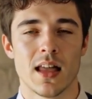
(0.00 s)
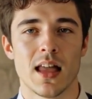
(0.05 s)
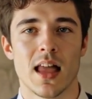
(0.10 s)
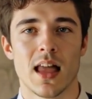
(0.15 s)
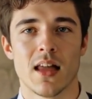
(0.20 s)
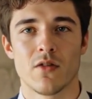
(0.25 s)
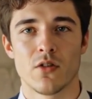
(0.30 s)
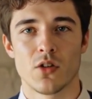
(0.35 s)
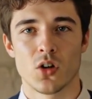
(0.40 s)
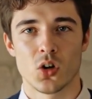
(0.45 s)

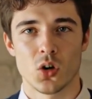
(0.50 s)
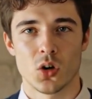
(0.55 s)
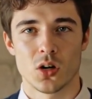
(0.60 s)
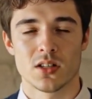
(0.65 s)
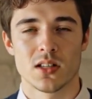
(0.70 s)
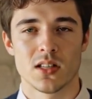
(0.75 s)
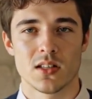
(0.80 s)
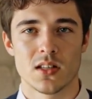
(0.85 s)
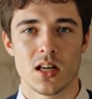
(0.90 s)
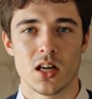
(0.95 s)
And of
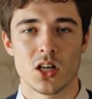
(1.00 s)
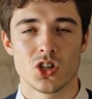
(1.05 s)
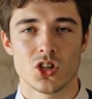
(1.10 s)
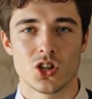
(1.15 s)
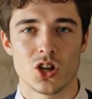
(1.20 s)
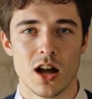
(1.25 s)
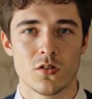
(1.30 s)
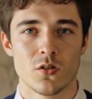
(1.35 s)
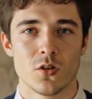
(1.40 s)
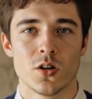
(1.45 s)
course,
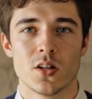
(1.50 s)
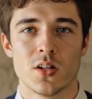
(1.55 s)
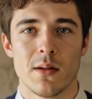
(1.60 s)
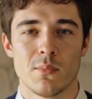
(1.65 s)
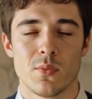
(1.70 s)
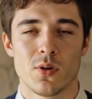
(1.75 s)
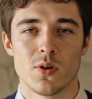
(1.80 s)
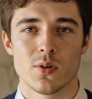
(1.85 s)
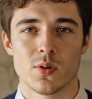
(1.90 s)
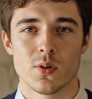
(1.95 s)
Check for
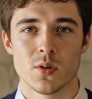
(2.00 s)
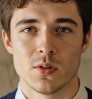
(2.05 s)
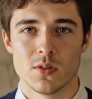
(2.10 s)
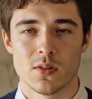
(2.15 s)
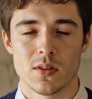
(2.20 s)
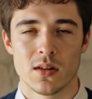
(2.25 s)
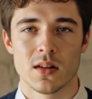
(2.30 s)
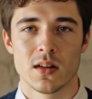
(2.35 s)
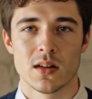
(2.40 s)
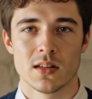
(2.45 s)
typos.
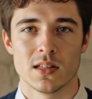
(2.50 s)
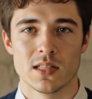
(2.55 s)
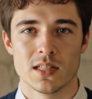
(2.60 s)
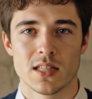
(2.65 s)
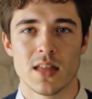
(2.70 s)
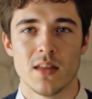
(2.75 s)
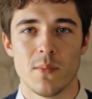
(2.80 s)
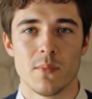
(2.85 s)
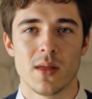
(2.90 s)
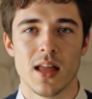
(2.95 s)

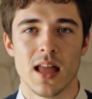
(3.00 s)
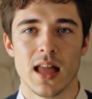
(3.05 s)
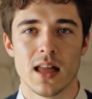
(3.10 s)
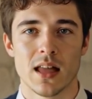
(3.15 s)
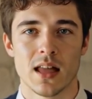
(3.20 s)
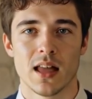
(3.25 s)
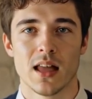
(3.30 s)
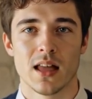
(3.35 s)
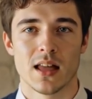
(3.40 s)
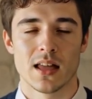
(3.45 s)
Step 8.